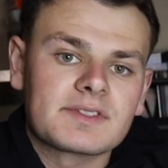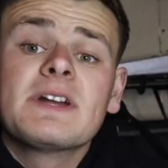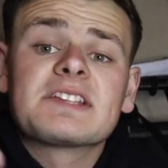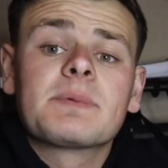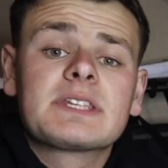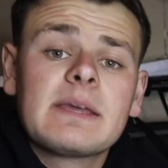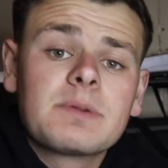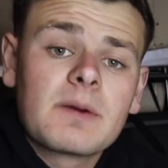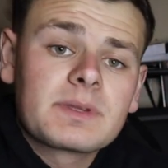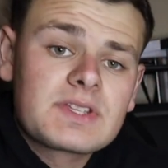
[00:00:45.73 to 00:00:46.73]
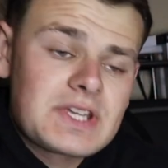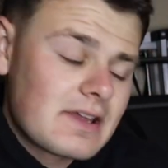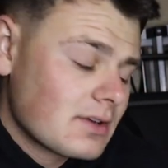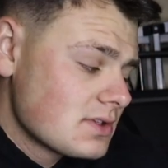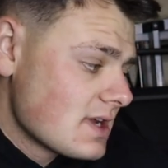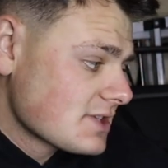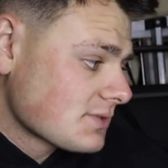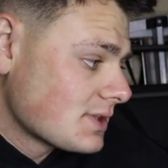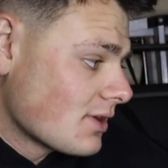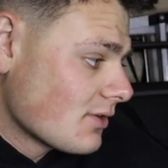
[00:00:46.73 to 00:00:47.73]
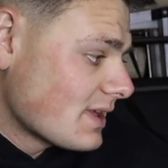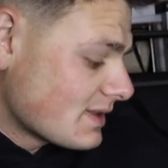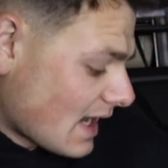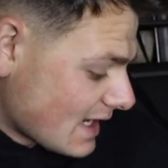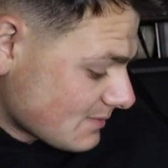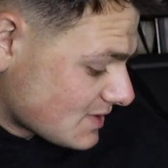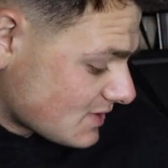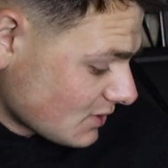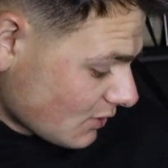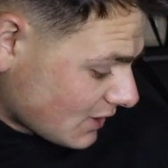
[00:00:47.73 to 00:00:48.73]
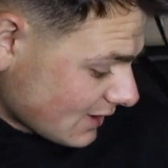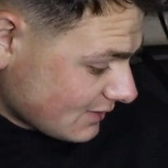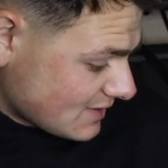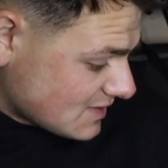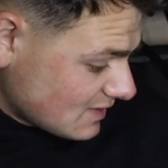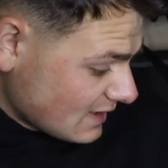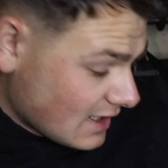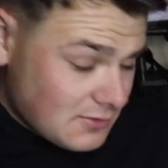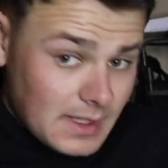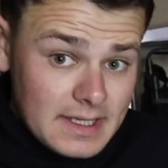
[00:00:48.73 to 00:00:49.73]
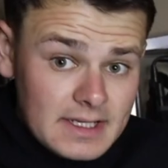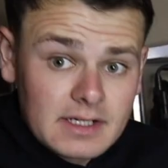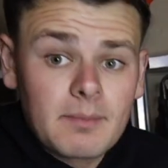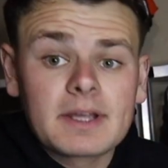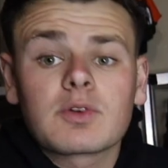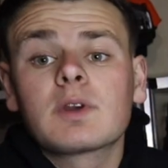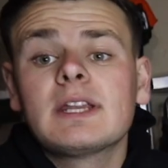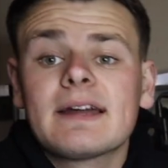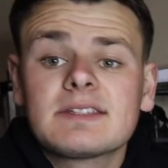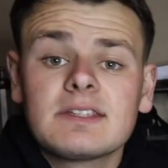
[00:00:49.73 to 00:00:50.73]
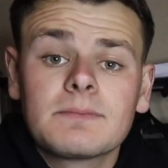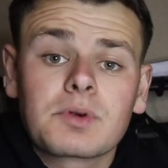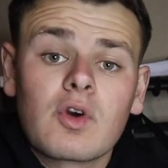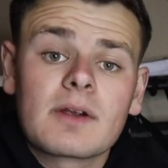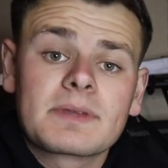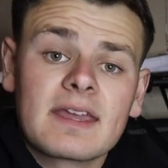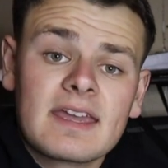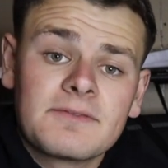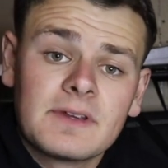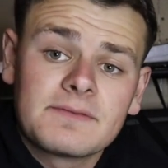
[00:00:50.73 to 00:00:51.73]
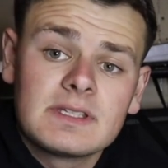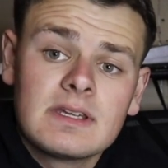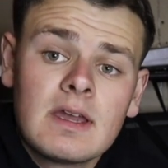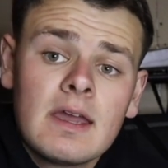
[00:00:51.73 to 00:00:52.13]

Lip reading: If you guys have been keeping up with the channel, you guys would know that I am still currently sitting on right here my 2019 Pro-Arm K850.